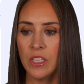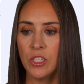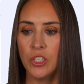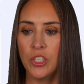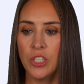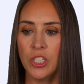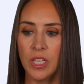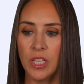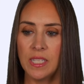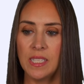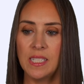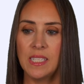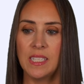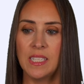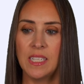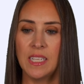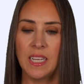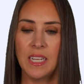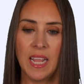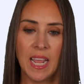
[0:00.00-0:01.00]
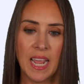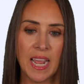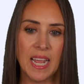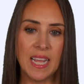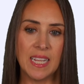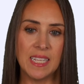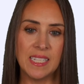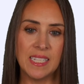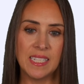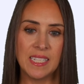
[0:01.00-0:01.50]
just
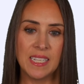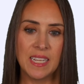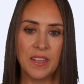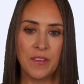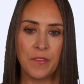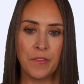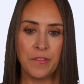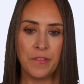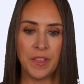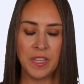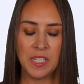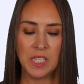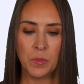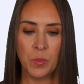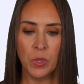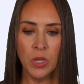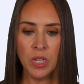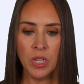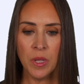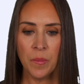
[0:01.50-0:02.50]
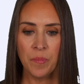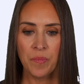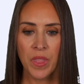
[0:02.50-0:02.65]
as Facebook.